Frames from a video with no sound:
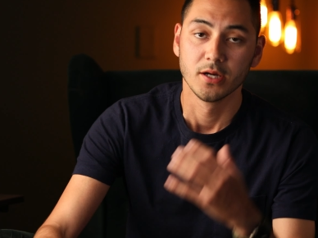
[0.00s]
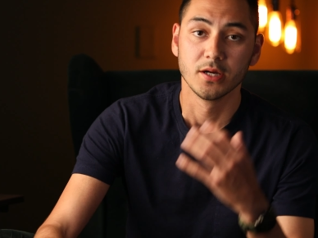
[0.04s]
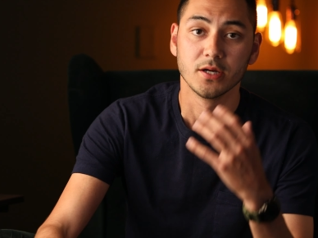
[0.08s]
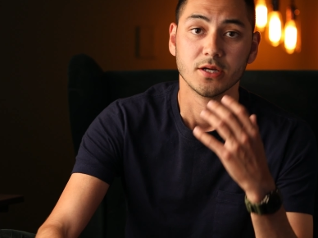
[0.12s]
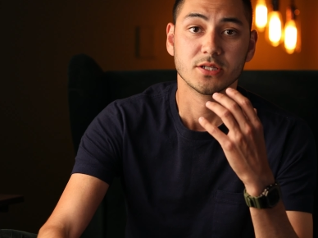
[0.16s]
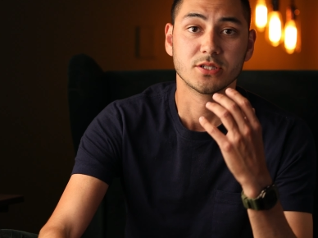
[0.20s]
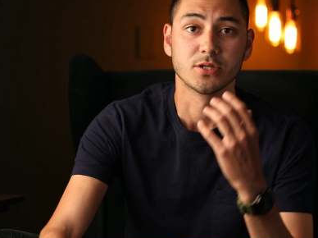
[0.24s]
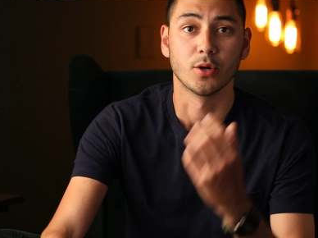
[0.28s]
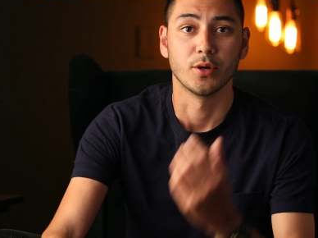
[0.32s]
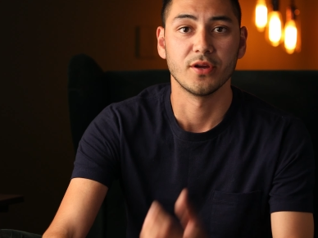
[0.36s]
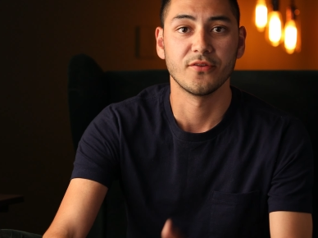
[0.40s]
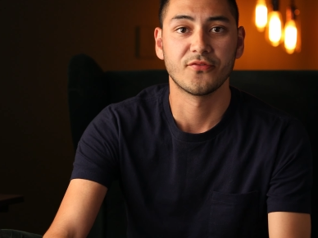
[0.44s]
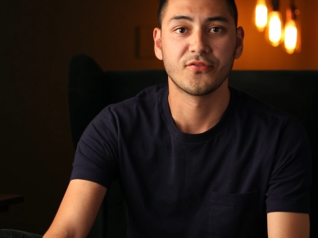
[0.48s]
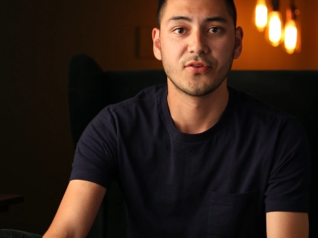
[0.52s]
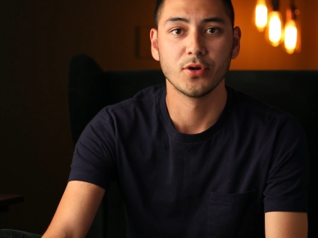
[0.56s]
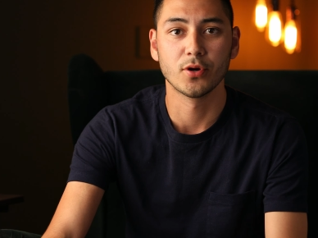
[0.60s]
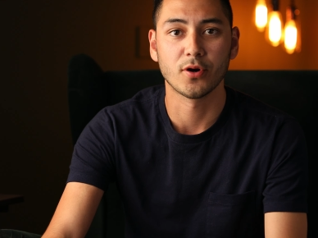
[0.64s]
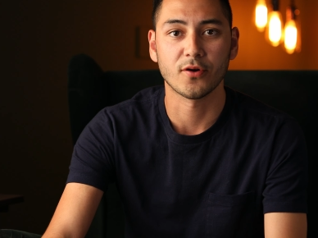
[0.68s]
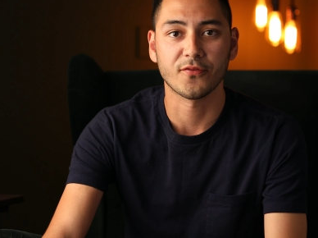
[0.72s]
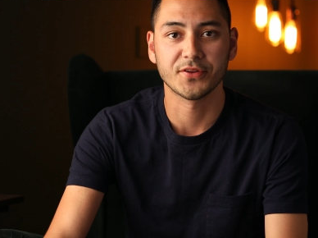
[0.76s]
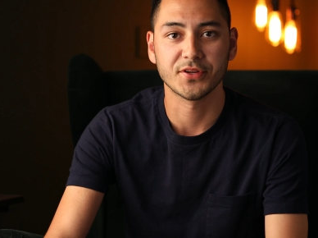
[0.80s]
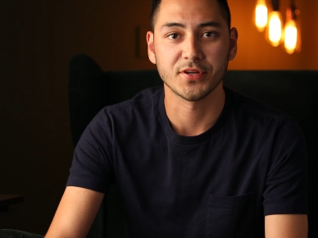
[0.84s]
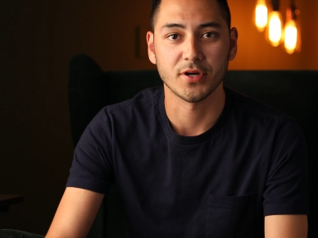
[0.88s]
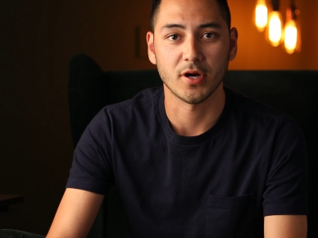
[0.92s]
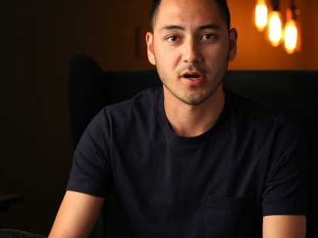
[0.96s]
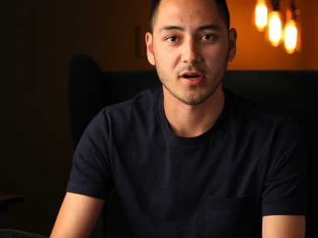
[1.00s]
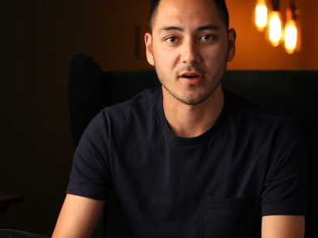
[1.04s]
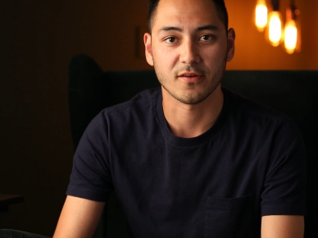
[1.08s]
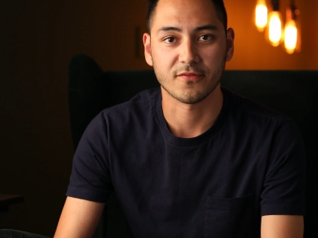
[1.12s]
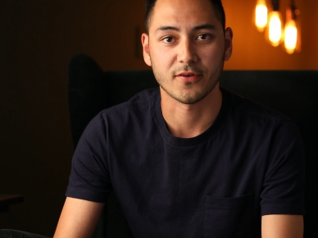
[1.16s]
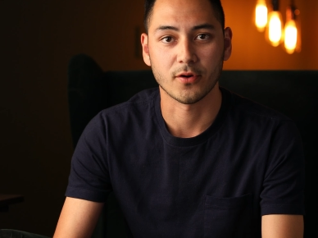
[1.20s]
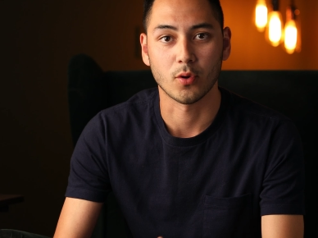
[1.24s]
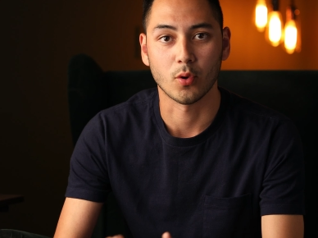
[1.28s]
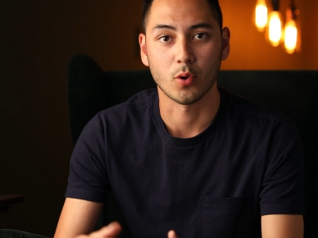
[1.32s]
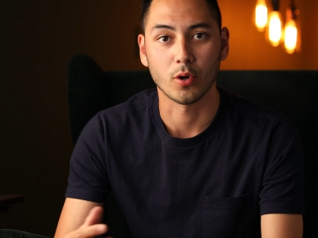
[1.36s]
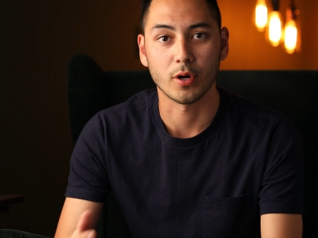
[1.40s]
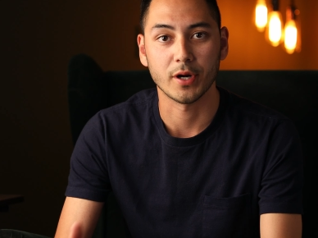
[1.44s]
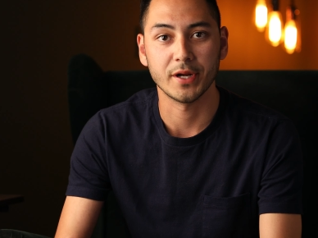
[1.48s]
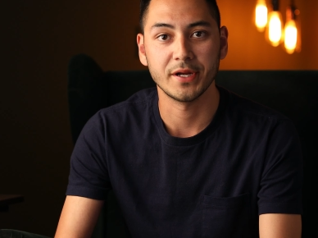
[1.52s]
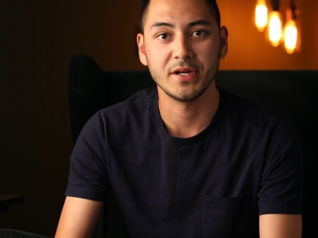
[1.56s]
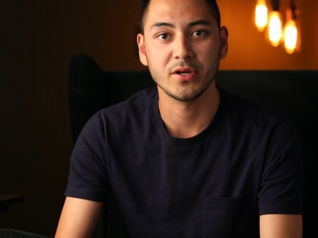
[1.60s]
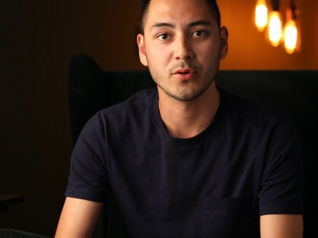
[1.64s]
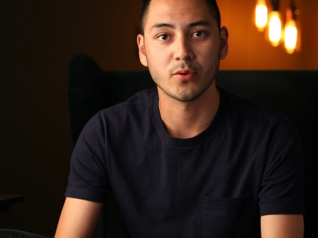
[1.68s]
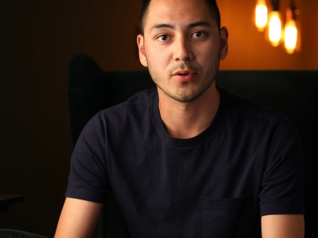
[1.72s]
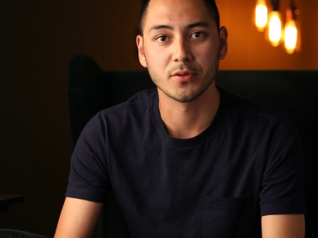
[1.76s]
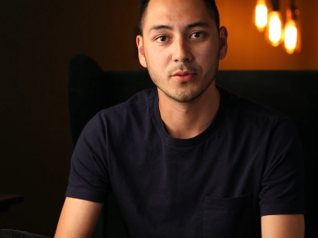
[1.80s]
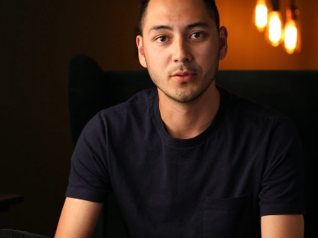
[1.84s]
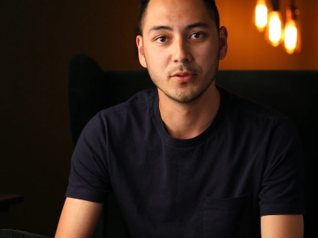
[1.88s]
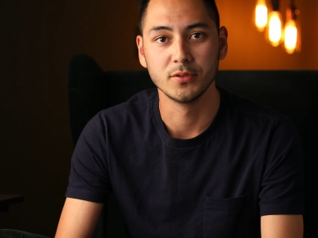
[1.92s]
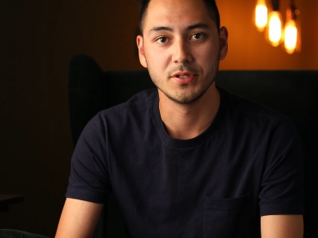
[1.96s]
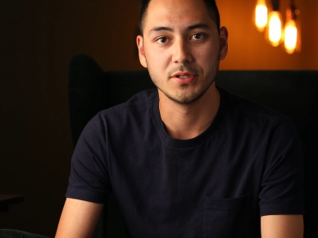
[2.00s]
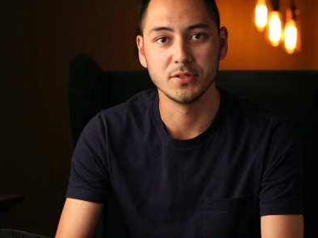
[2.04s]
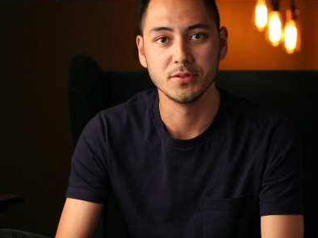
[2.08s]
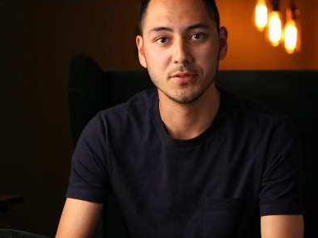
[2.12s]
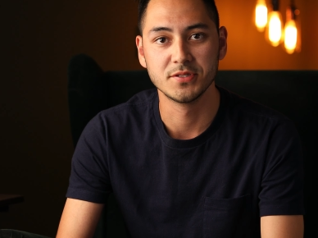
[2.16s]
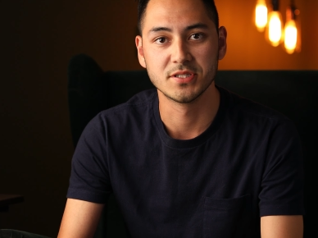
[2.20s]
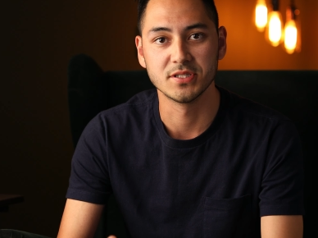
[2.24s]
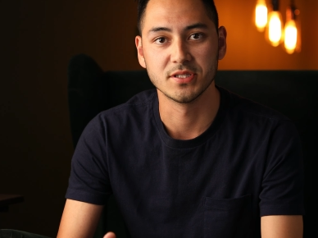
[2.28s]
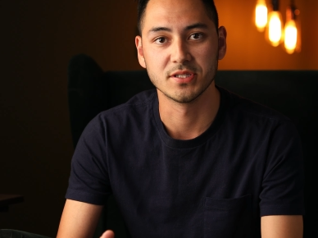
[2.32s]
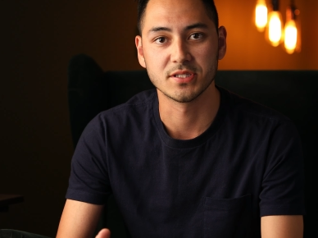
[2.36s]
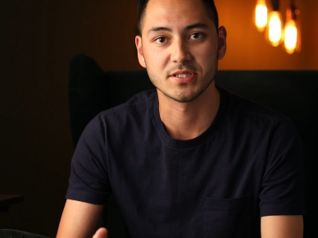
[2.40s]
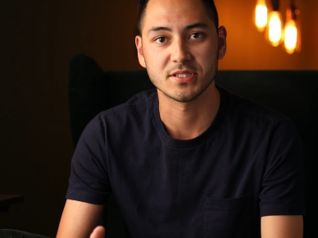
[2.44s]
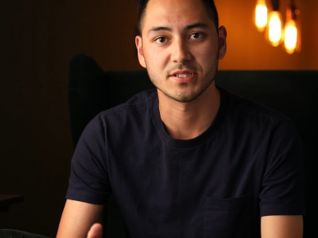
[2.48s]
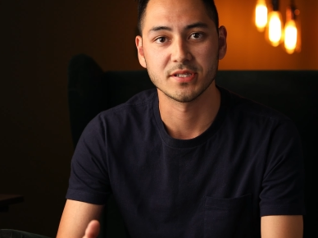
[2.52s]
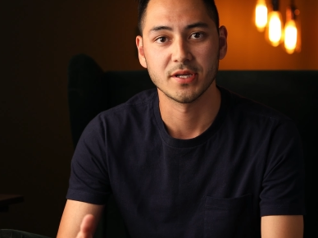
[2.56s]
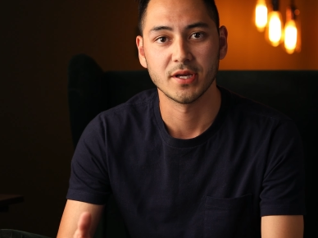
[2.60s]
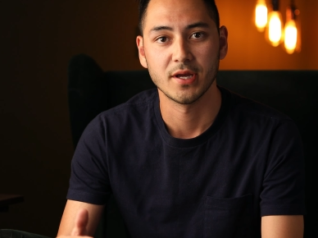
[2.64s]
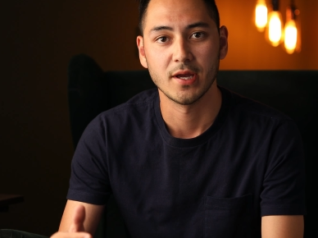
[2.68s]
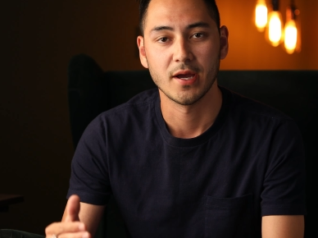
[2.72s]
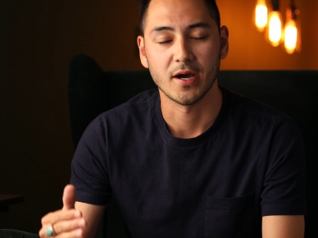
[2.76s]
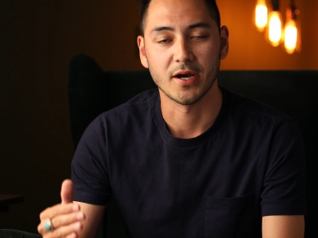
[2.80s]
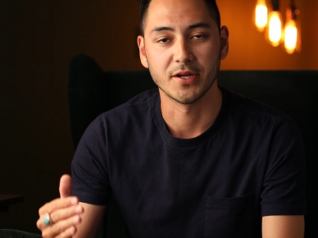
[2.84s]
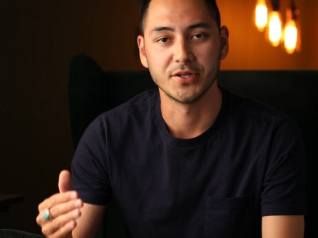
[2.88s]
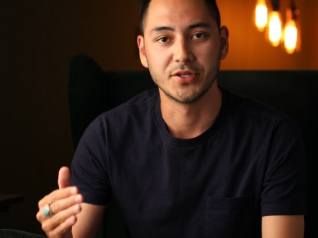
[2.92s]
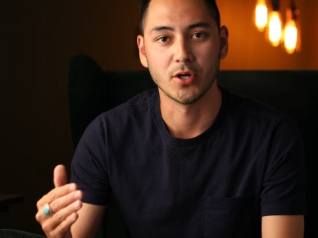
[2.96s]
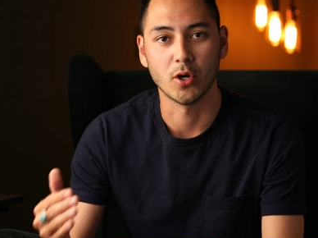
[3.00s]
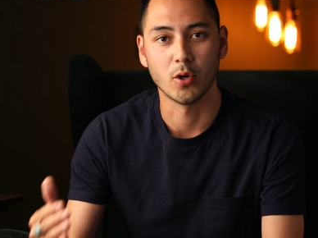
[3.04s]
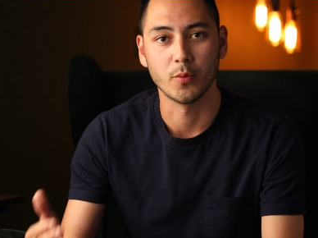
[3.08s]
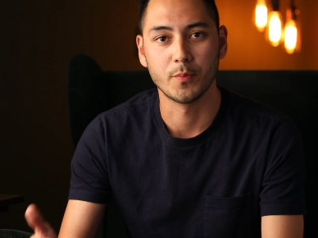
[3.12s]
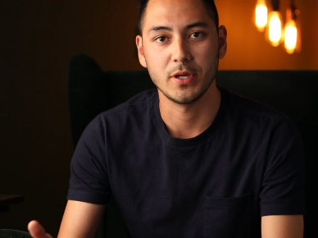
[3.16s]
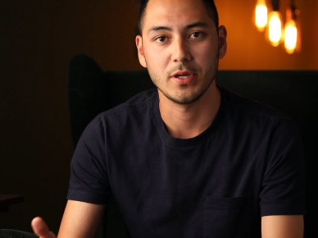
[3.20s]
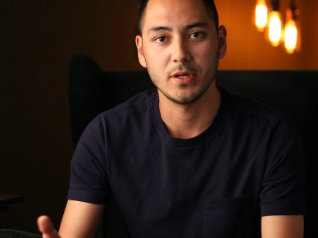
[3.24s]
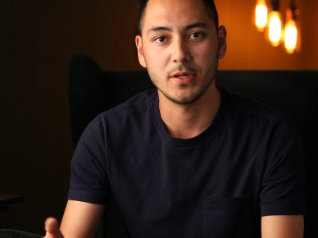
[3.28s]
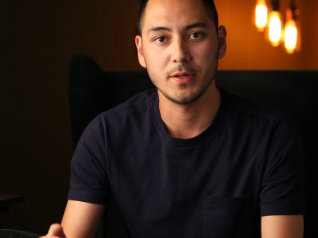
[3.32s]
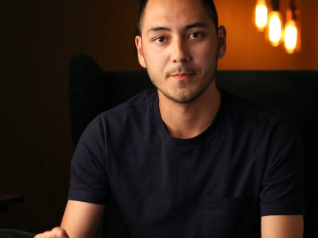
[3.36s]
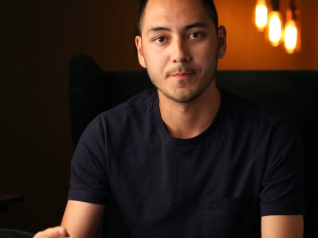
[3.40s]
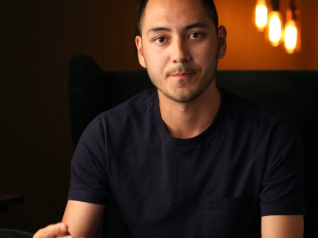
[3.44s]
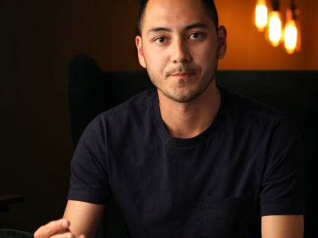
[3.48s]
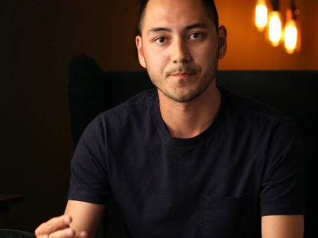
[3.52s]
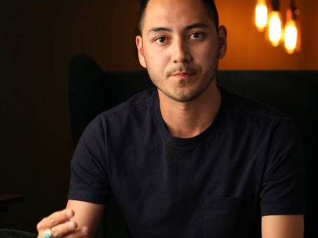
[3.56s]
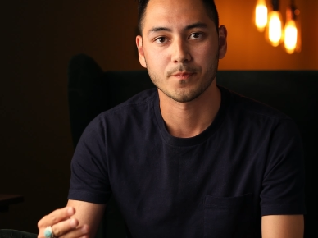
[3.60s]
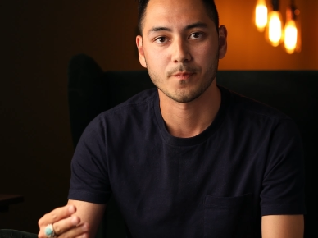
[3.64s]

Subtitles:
So if you're a photographer or anyone who uses Adobe